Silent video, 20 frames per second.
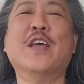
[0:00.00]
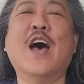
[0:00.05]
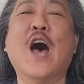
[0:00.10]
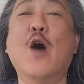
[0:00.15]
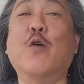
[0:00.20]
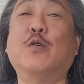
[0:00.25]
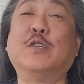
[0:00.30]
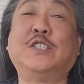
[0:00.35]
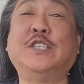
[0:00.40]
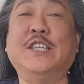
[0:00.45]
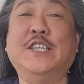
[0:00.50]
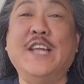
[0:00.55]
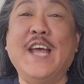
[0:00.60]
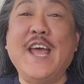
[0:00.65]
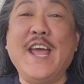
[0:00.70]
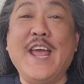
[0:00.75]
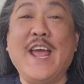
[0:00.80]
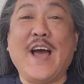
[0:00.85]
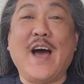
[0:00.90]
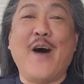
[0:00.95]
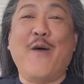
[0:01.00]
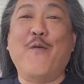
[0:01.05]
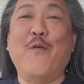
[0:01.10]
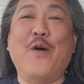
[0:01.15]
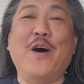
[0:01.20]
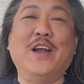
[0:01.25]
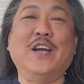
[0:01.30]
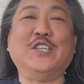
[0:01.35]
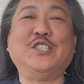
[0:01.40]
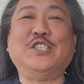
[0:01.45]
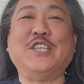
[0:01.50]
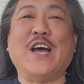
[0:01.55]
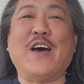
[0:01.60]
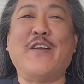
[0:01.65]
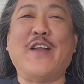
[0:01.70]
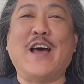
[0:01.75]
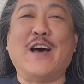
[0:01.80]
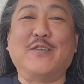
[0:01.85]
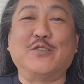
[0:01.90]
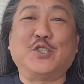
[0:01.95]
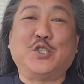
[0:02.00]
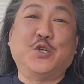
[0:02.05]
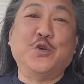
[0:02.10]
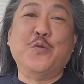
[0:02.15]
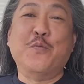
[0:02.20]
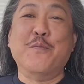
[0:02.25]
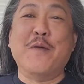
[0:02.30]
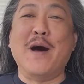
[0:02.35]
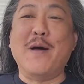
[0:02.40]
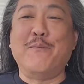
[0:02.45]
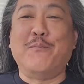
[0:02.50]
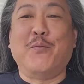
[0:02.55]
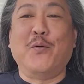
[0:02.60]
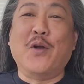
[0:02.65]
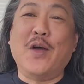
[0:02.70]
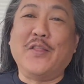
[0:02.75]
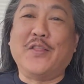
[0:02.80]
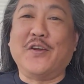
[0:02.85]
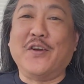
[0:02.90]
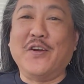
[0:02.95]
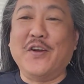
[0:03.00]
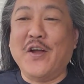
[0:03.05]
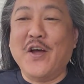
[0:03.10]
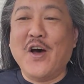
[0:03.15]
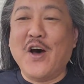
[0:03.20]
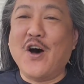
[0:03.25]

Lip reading: Well, today I want to shout out to my brother